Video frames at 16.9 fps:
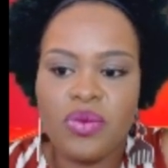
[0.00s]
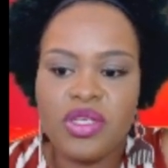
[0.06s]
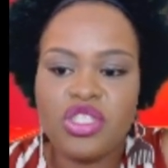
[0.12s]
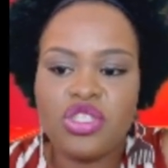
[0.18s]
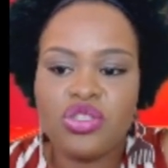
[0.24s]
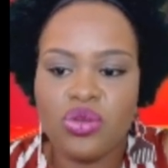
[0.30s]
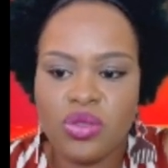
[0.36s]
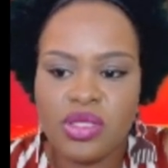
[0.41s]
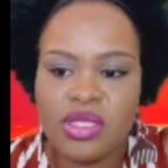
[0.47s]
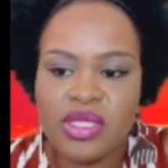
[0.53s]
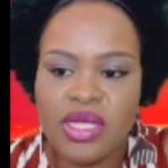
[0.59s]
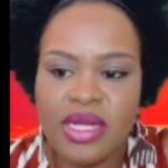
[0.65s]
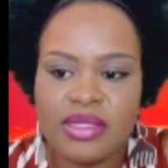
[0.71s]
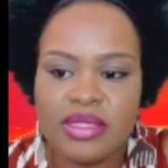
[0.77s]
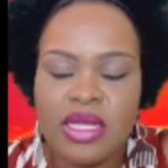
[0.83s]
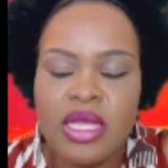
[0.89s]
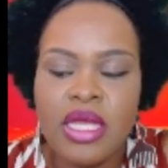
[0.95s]
shows
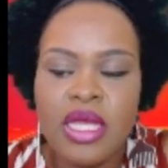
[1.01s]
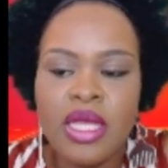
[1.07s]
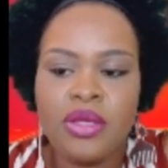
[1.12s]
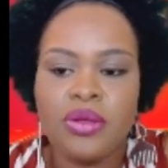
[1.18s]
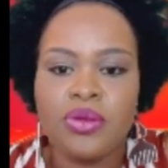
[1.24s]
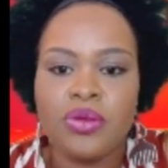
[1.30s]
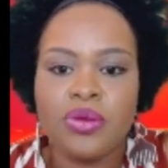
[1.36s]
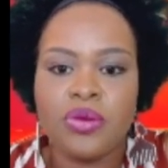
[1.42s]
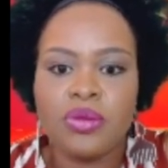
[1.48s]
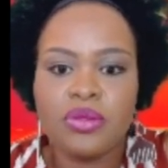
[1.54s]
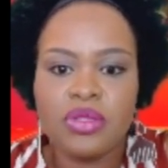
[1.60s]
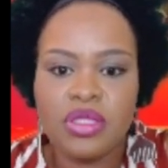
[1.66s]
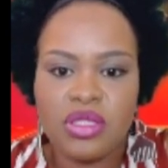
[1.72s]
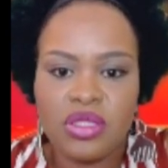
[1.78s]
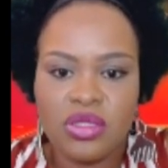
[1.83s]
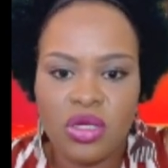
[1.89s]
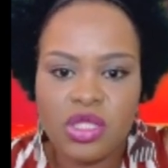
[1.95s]
that, you know,
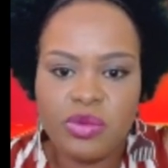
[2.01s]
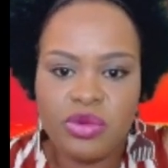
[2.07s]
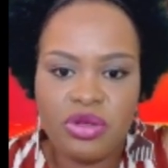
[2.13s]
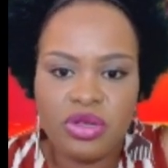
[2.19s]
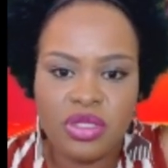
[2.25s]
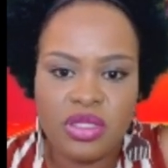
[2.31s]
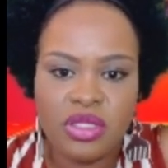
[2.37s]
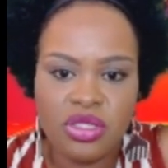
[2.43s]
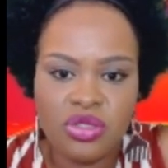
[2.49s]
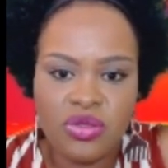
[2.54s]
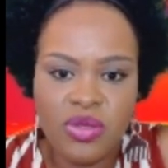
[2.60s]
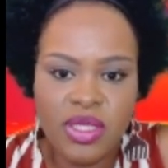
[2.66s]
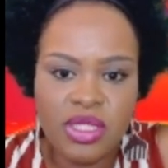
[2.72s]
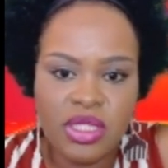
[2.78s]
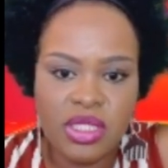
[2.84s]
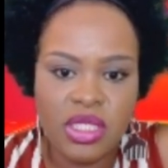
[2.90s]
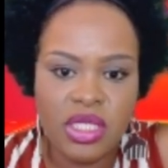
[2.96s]
the Salisbury
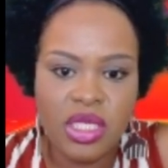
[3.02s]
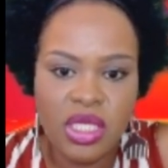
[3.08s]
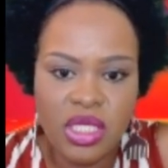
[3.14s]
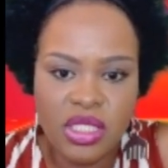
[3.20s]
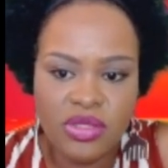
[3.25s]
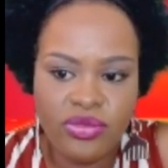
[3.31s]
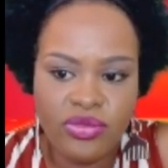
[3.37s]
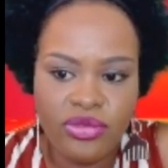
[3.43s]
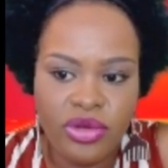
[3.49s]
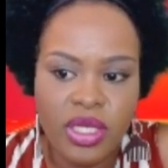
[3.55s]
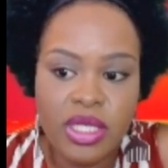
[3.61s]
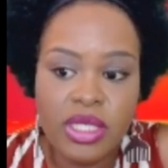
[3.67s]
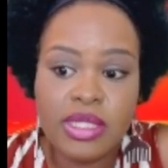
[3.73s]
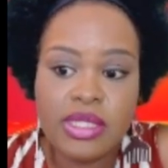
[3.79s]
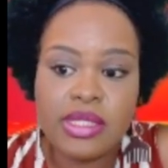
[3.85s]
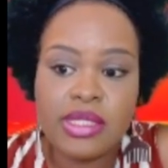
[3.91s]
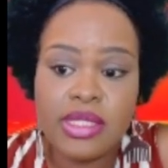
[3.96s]
constituency is really
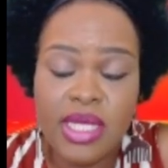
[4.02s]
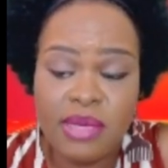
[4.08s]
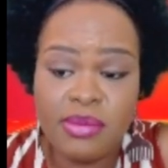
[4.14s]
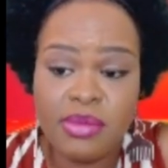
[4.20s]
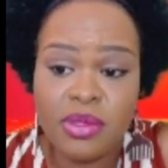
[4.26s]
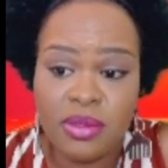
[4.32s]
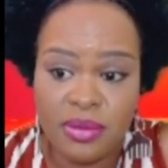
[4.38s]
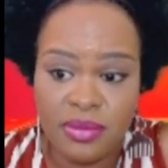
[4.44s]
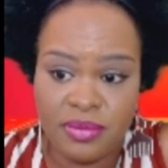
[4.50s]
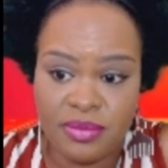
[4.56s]
stable.